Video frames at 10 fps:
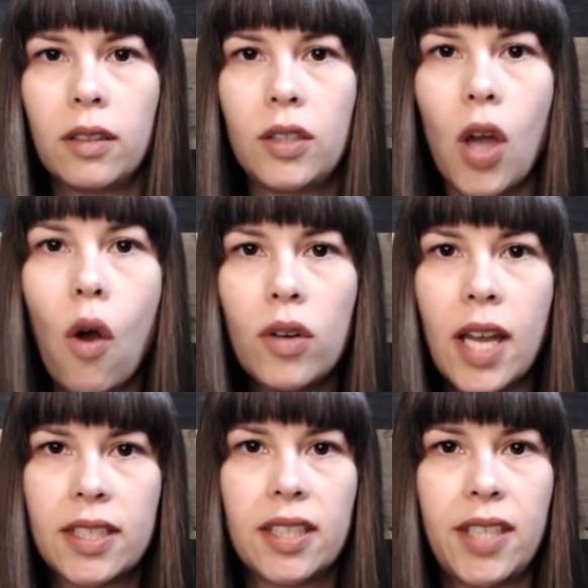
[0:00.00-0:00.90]
don't
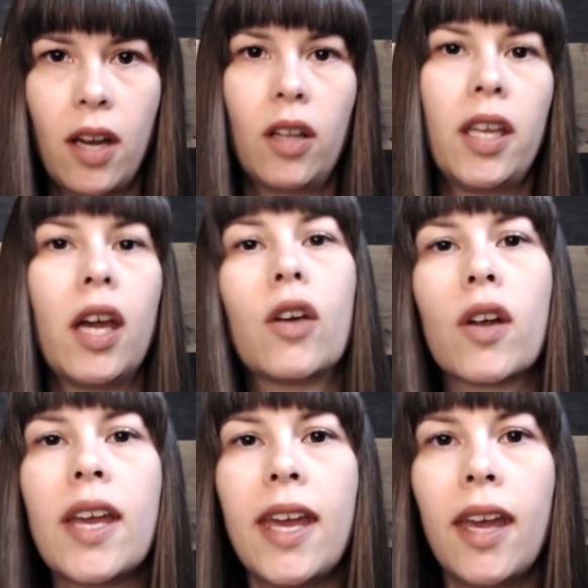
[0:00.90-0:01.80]
necessarily
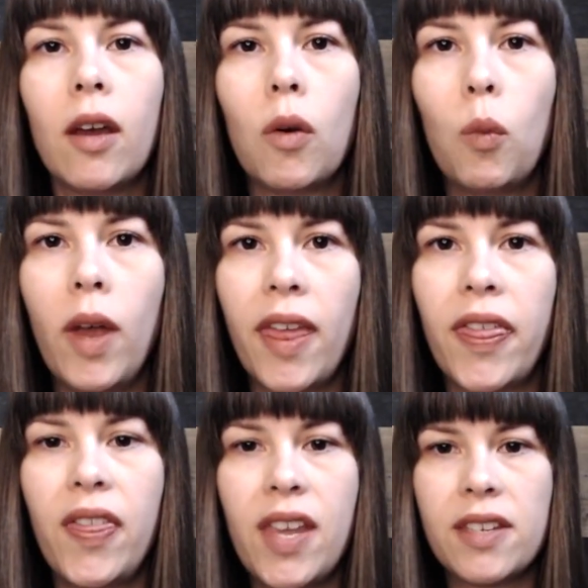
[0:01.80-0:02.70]
agree with
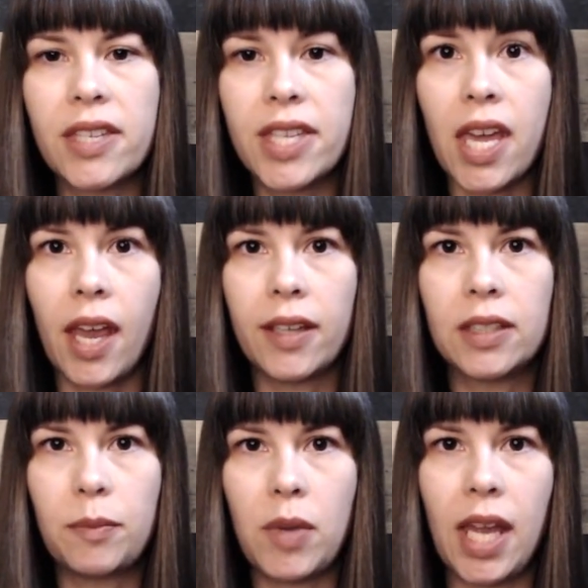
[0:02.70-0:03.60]
these
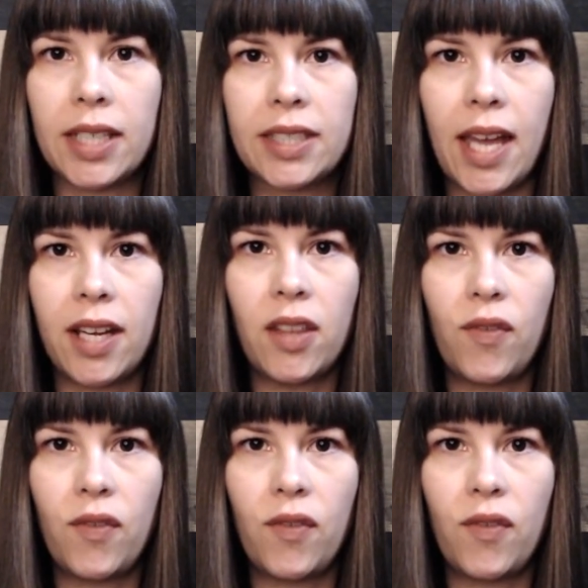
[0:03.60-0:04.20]
things being said in the